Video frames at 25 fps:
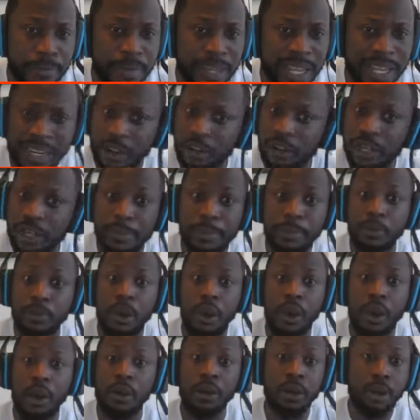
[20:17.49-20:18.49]
And don't get me
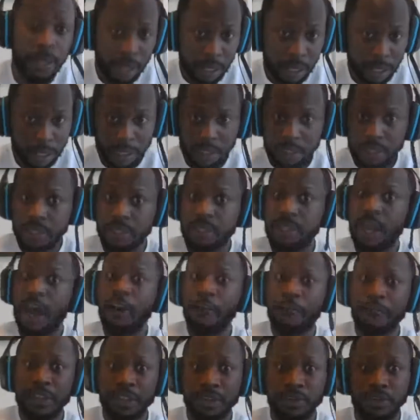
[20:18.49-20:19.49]
wrong, the
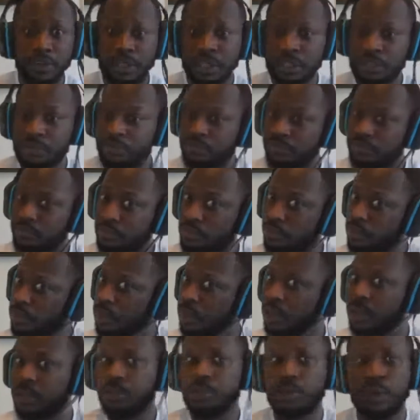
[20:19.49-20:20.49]
Dolphins
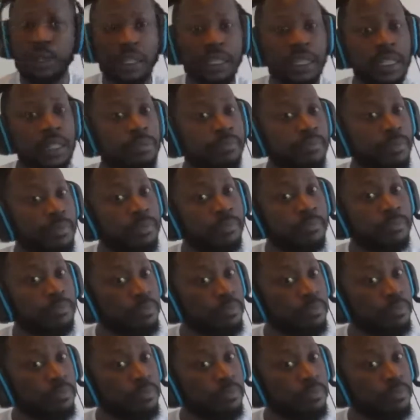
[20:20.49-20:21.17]
was really